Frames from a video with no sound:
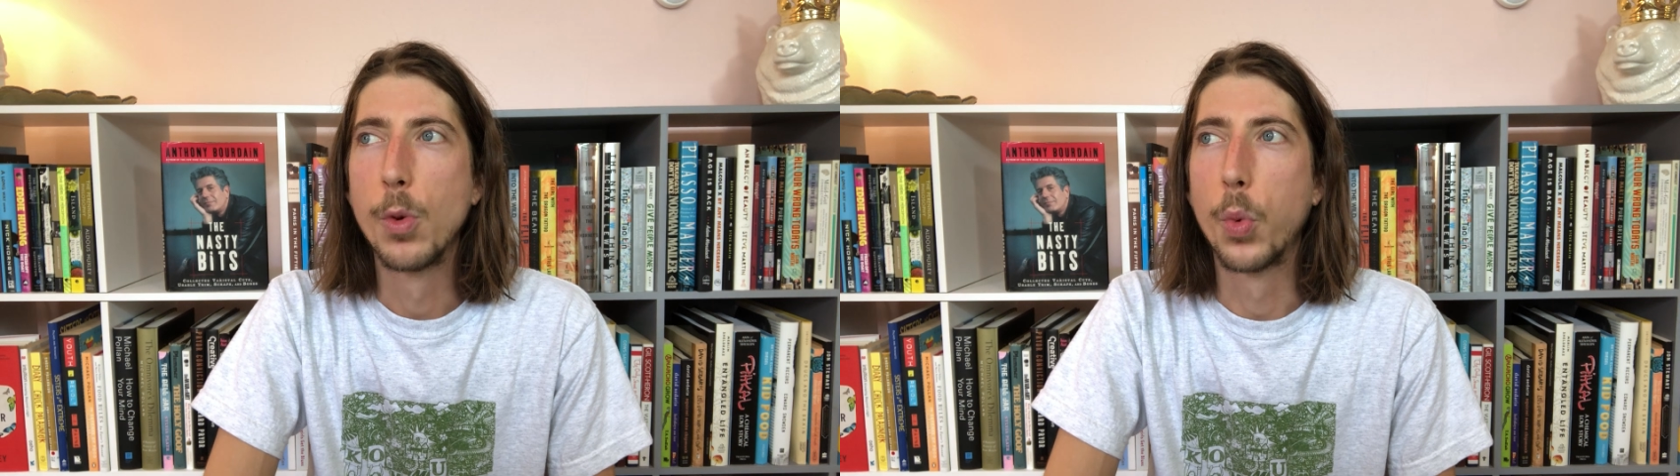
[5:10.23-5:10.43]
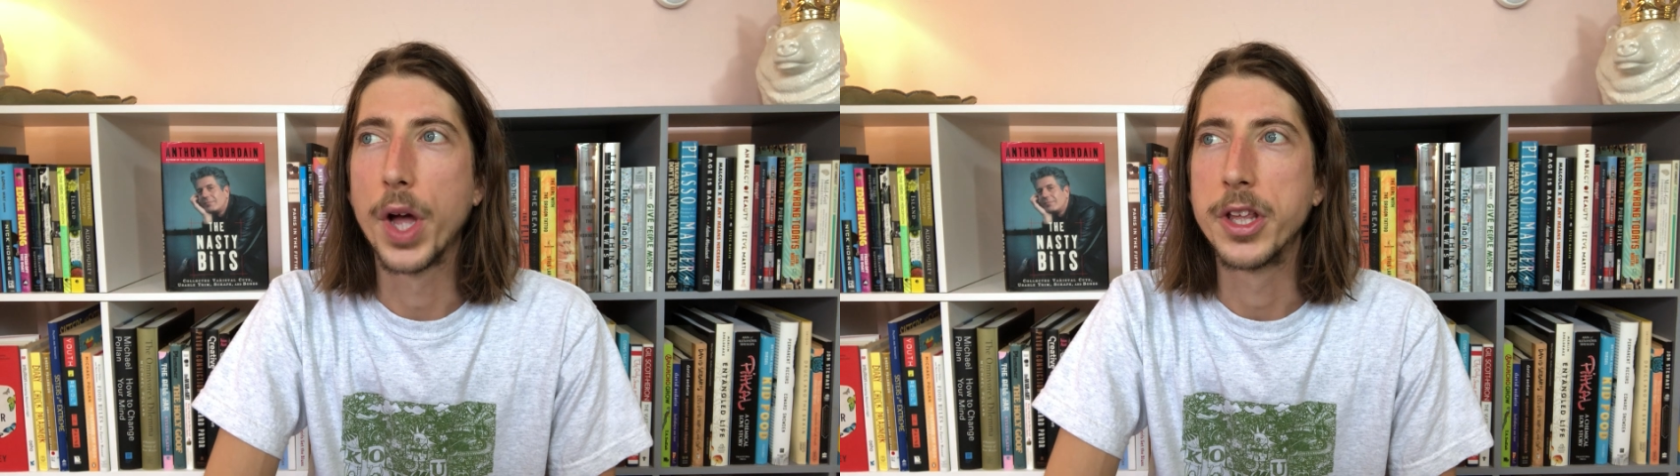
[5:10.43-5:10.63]

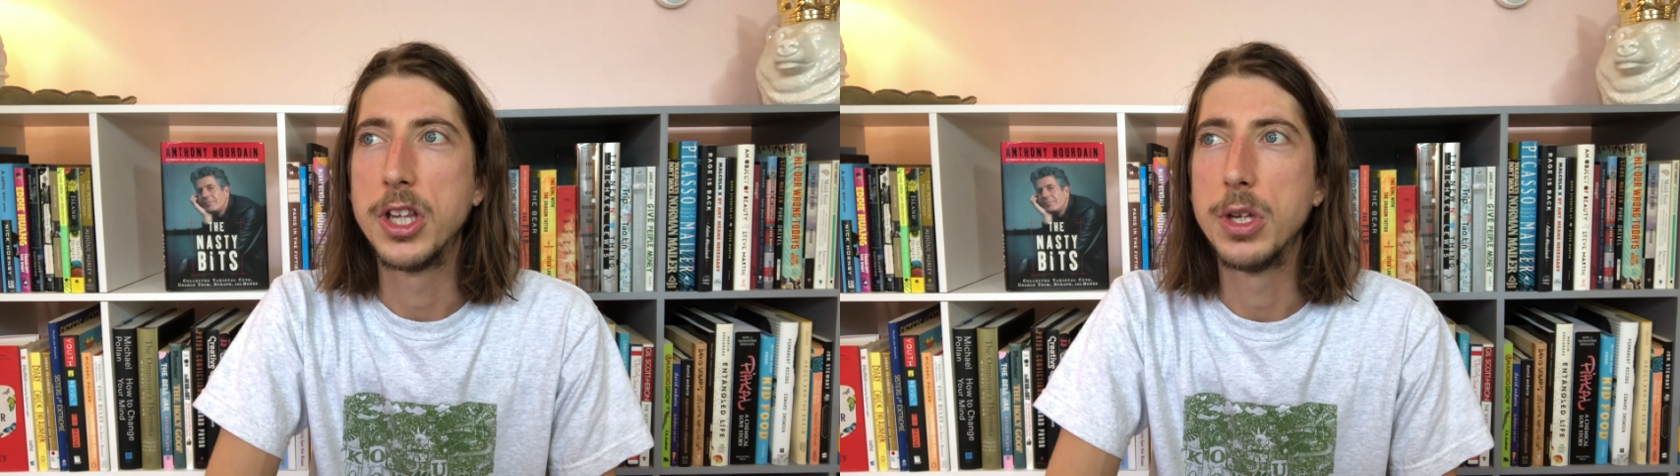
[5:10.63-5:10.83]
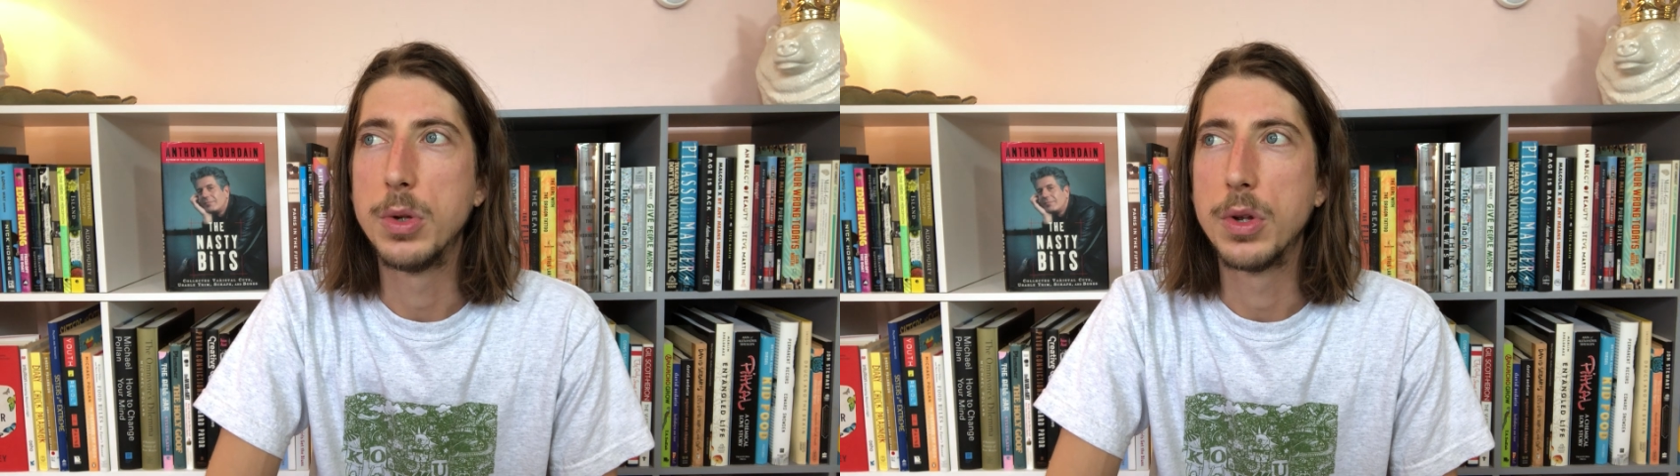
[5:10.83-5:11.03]
while
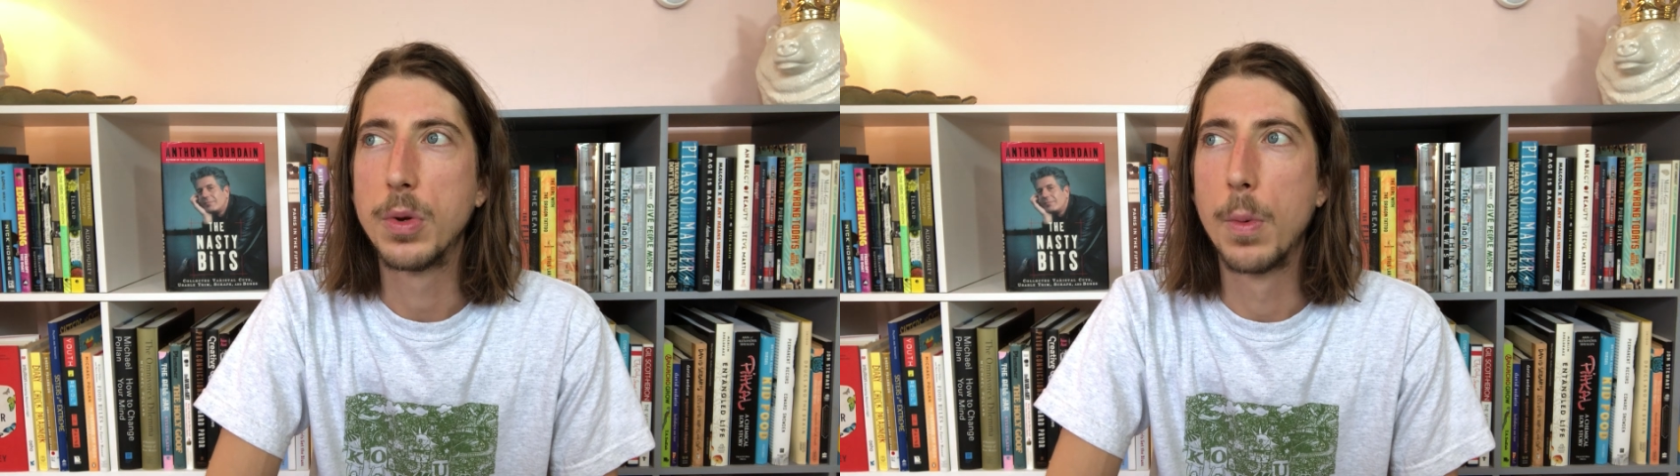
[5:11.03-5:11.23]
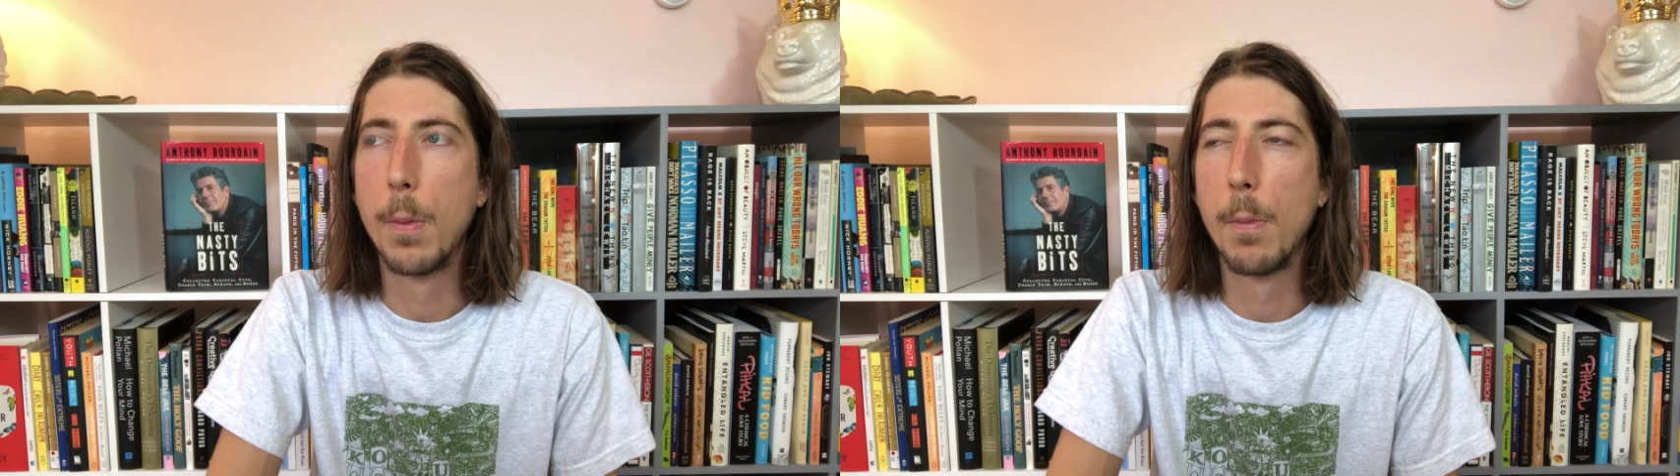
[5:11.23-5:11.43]
he
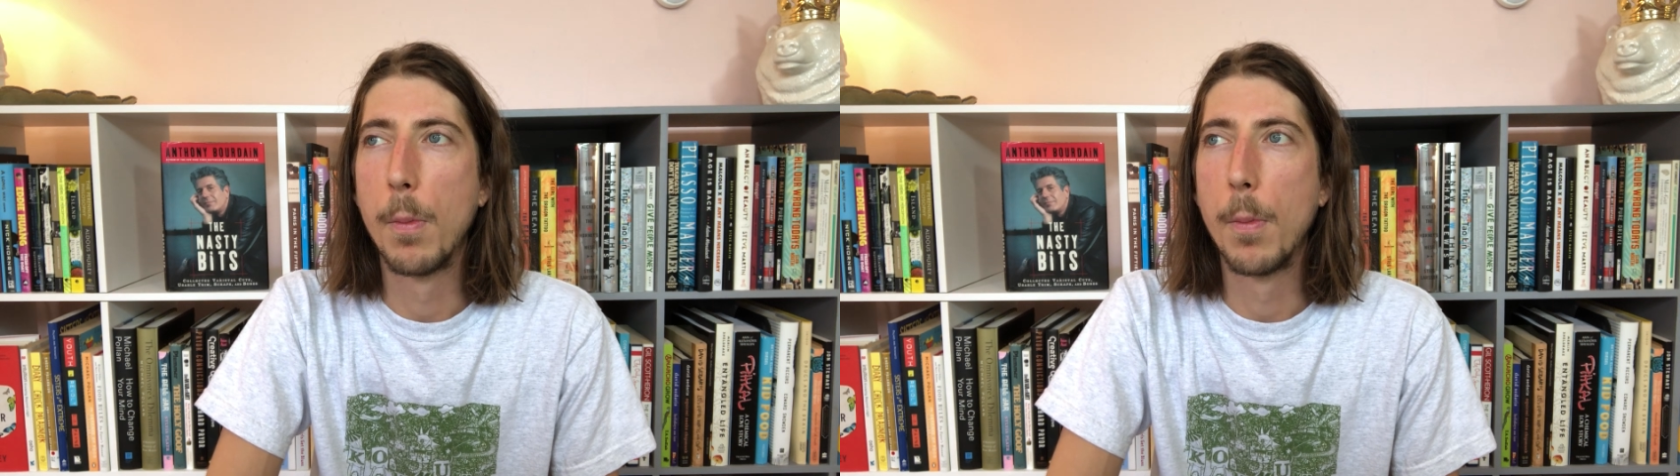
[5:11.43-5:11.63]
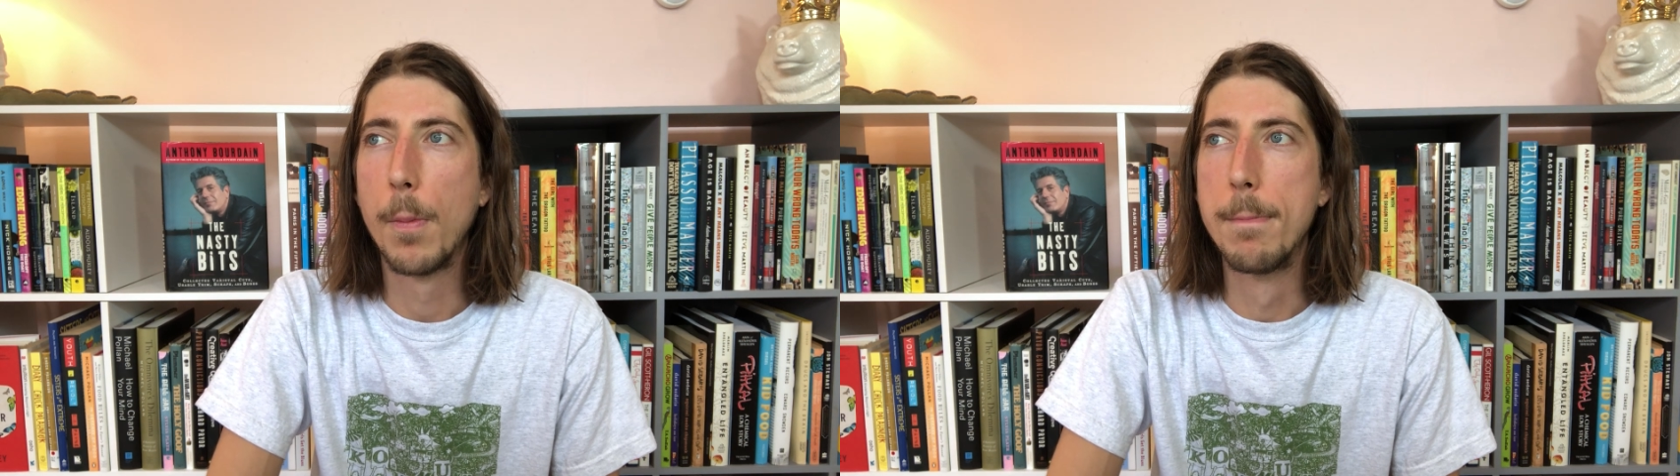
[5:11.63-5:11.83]

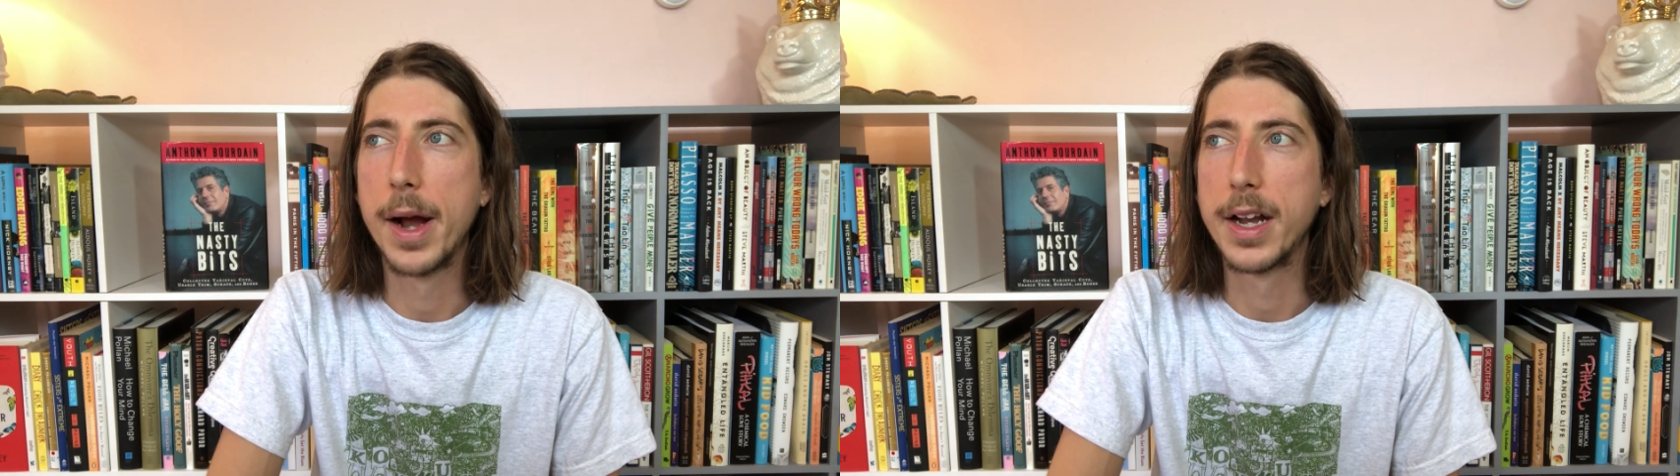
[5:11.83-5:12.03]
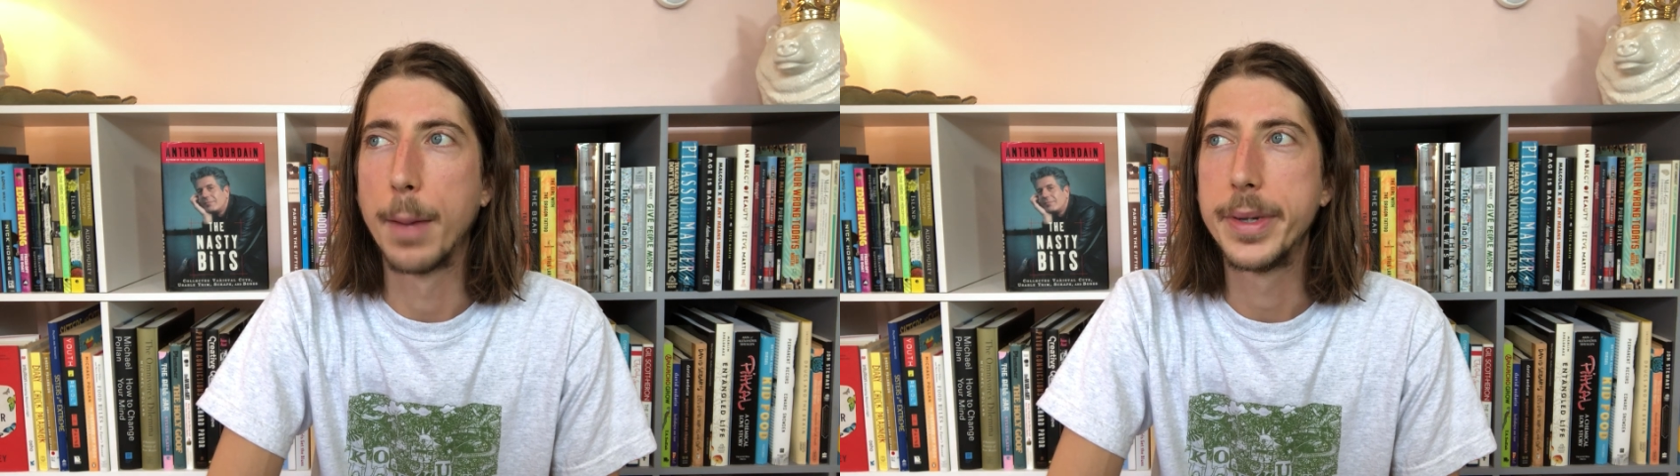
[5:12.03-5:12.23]
might not